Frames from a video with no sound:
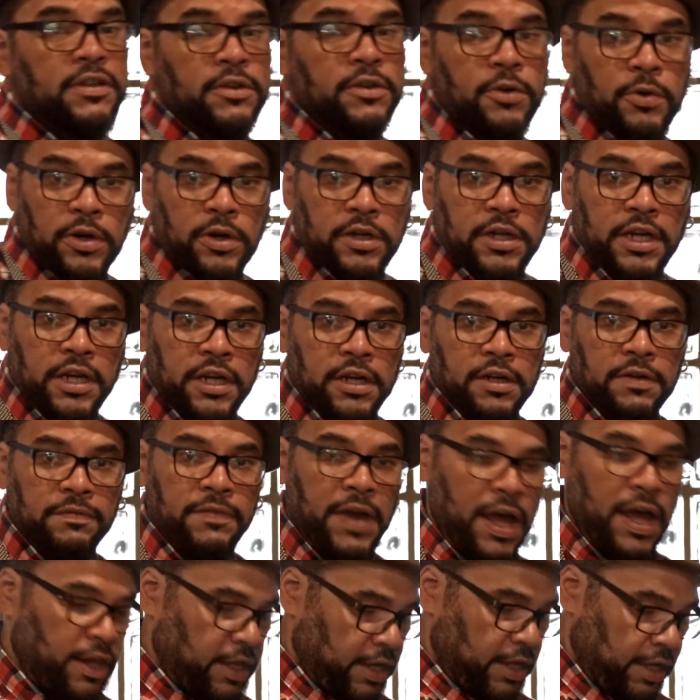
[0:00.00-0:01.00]
corn here in the
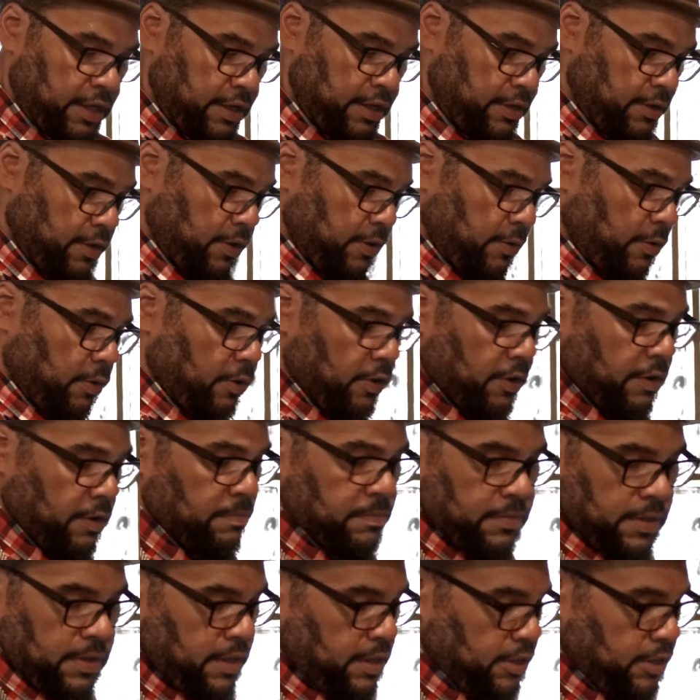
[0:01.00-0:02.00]
valley, or
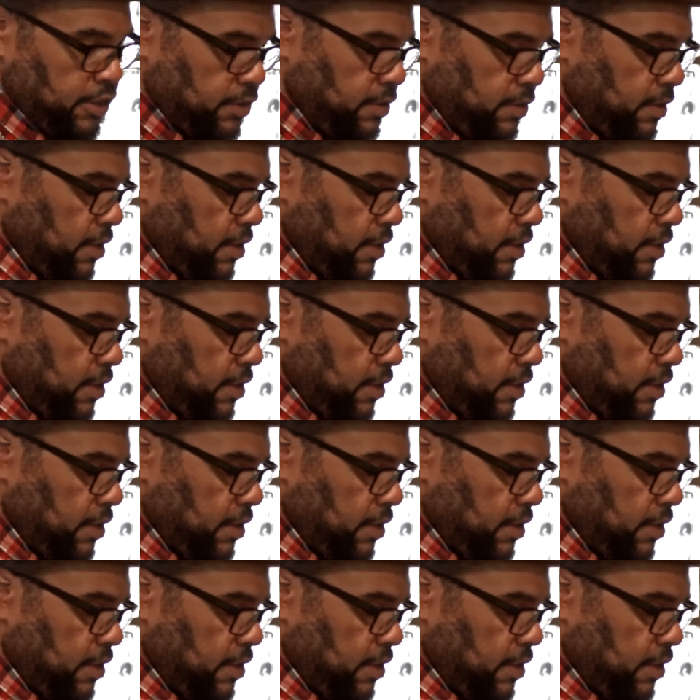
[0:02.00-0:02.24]
in